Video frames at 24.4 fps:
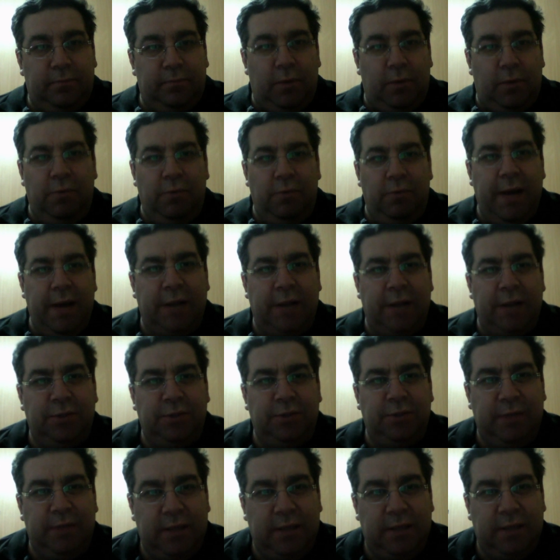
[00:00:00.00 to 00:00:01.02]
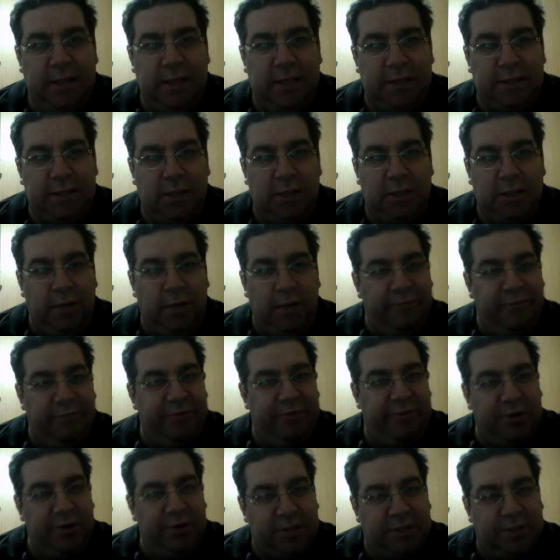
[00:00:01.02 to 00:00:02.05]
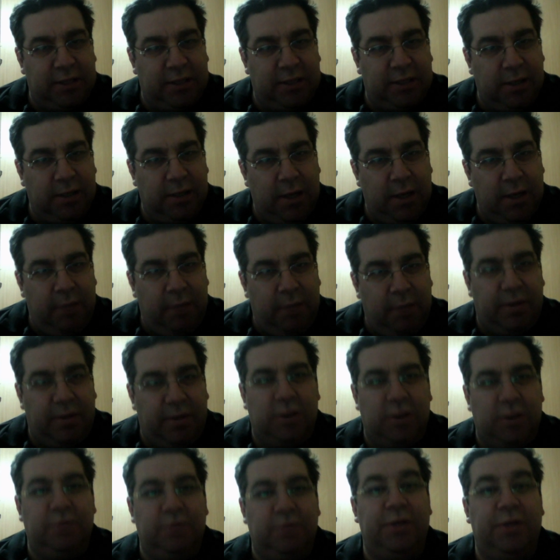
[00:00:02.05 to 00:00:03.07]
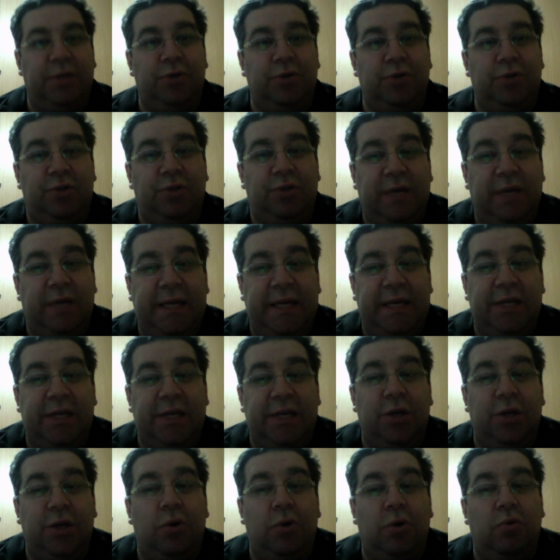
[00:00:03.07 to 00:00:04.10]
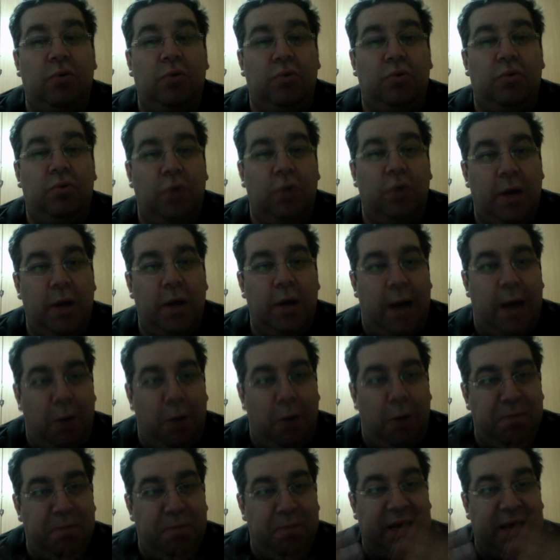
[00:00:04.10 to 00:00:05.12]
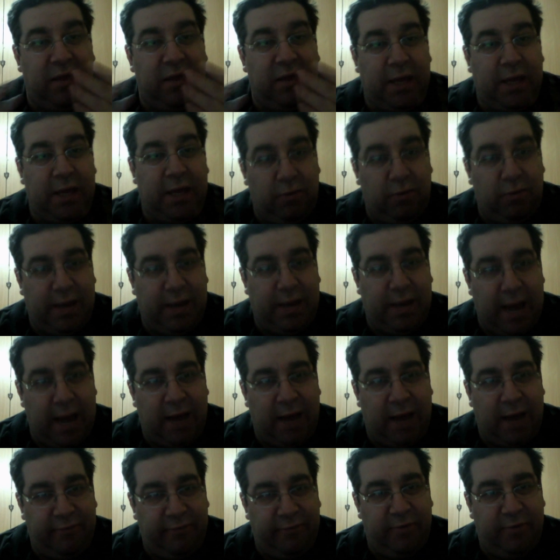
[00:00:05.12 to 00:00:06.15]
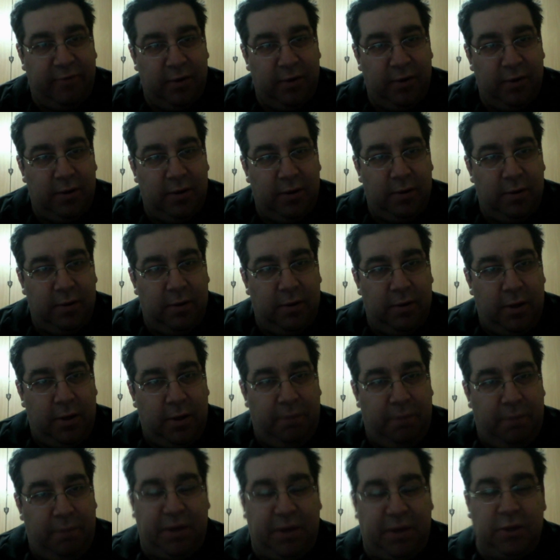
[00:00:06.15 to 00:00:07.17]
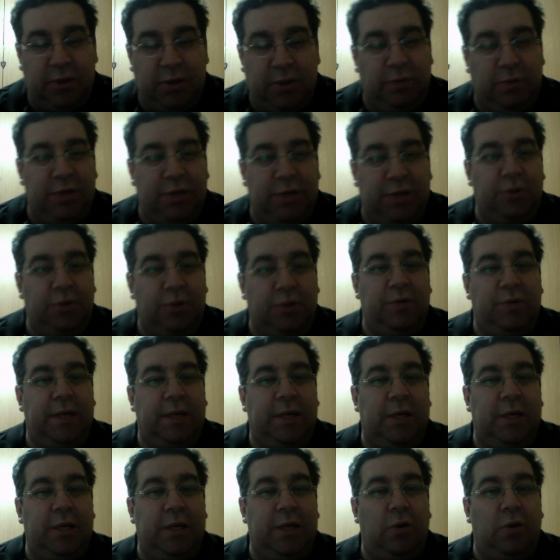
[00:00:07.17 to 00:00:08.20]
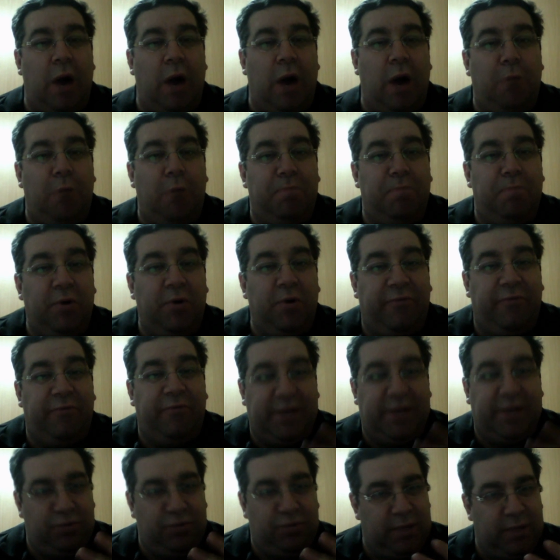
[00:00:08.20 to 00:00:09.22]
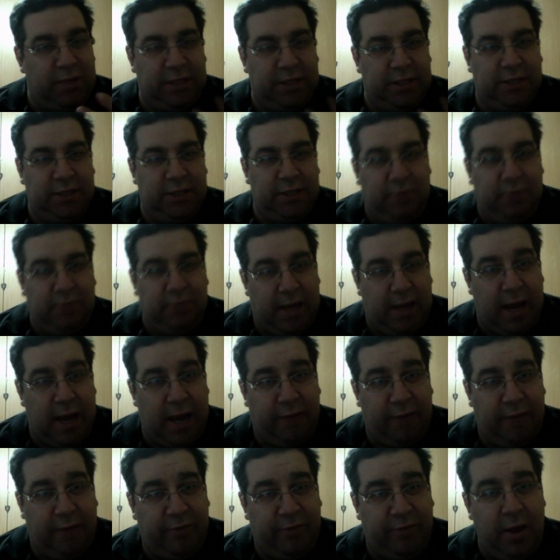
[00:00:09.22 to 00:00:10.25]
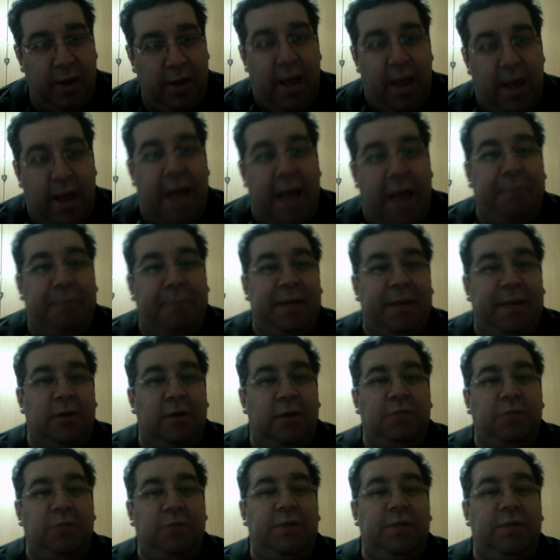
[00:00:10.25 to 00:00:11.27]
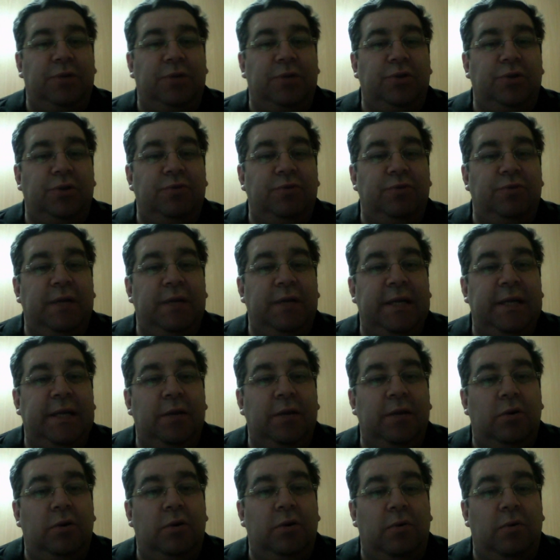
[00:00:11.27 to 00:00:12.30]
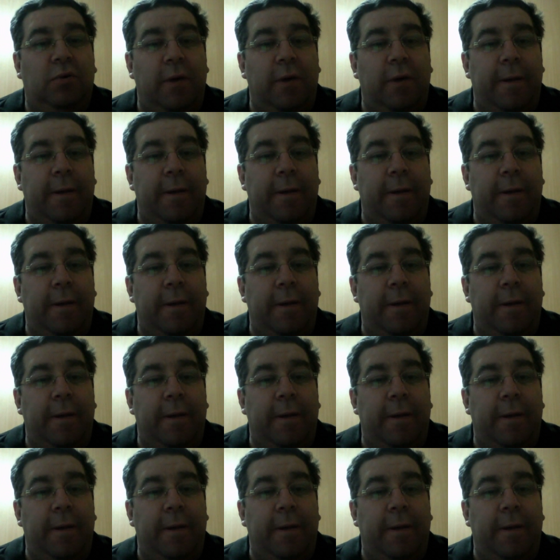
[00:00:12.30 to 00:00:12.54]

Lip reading: We are doing this first because we don't really know how big thing we have, because we don't really know how perfect religion we have, and because we don't really know